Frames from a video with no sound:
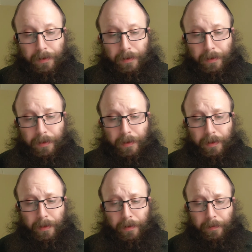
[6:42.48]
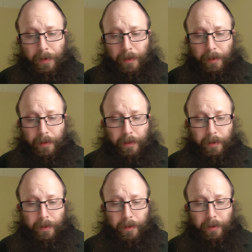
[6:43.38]
So
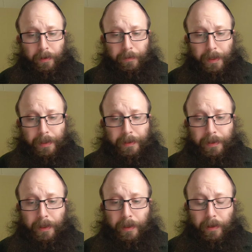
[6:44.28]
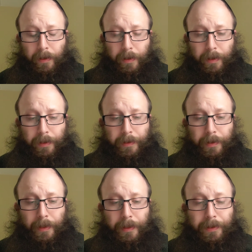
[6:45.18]
the mindset is
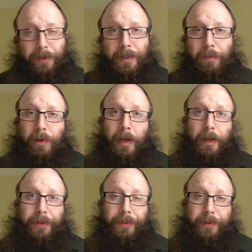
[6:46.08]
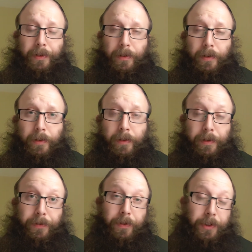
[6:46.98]
that it's no surprise,
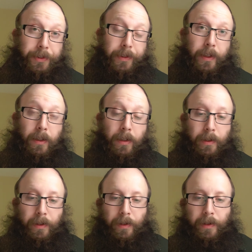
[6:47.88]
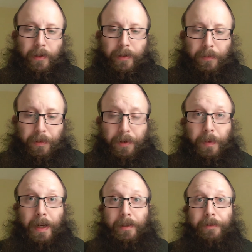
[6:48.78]
unfortunately, it's the birth
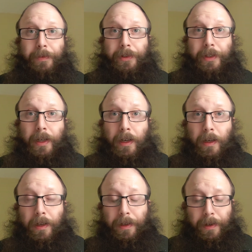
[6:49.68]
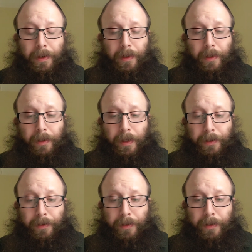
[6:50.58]
pangs of Mashiach, that
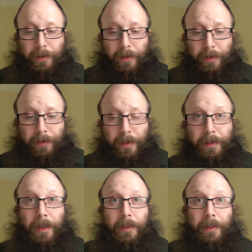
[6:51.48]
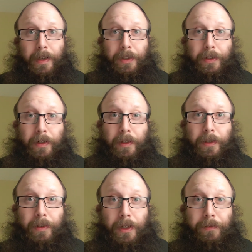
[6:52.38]
there's this alienation,
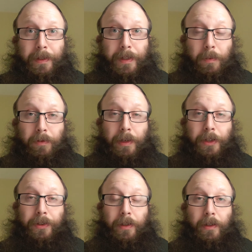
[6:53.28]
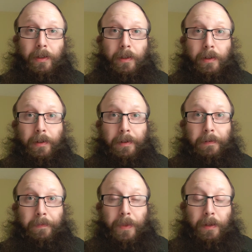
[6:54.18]
estrangement, separation
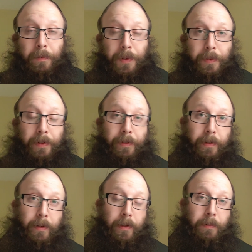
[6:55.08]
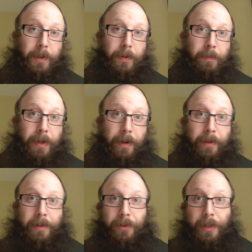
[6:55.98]
between
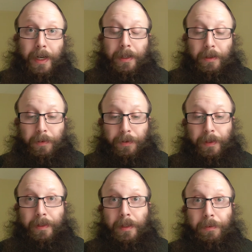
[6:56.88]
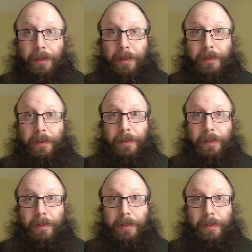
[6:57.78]
parent and child, between siblings,